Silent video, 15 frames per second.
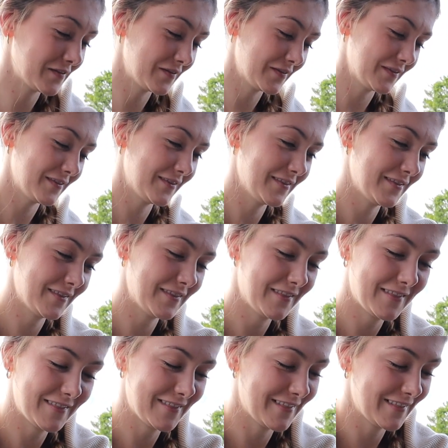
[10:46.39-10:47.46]
She ain't my first
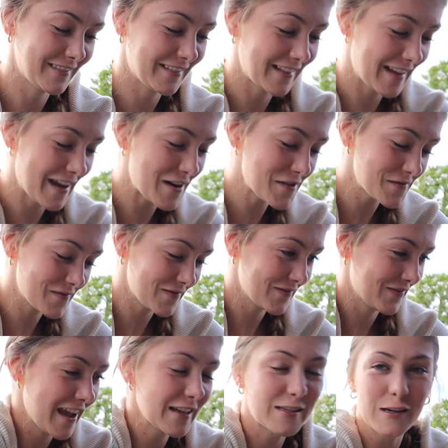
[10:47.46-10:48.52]
rodeo. Nope.
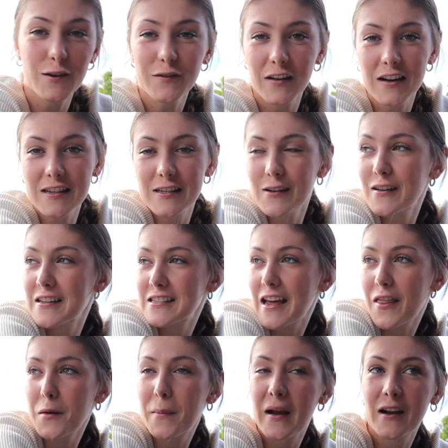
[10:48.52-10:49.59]
It's so funny too because
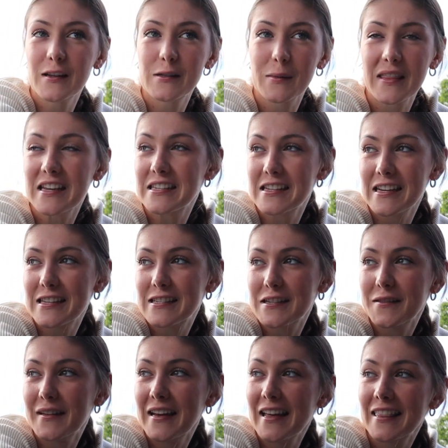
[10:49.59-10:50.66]
other parents, when they see us
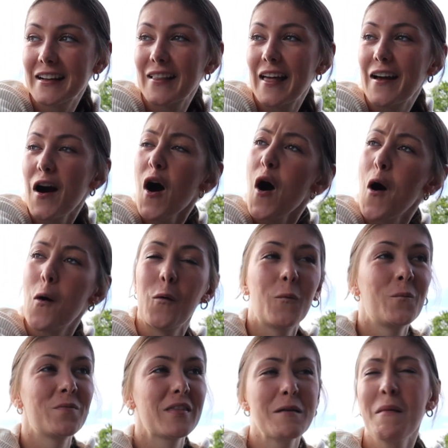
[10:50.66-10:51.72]
doing it, they're like, oh,
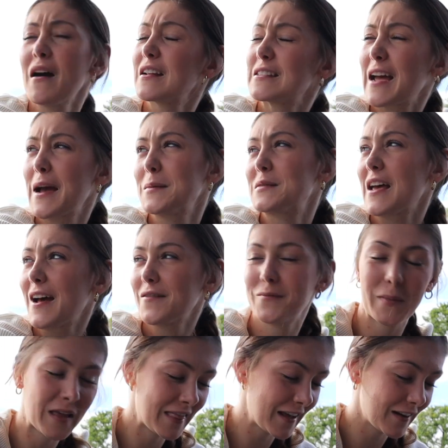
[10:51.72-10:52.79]
the amount of times I've
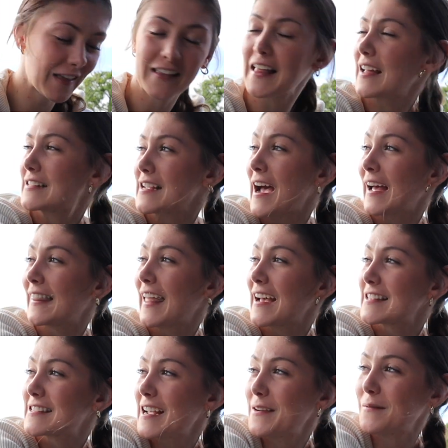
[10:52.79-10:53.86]
been there, like that dad
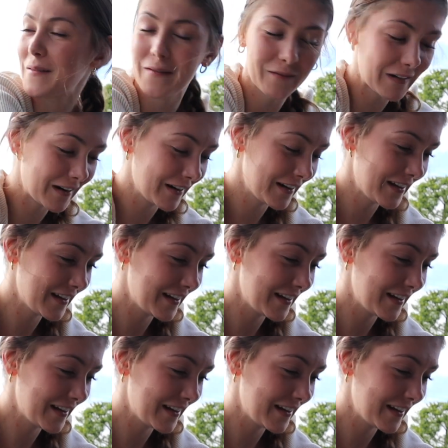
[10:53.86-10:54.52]
last time, remember?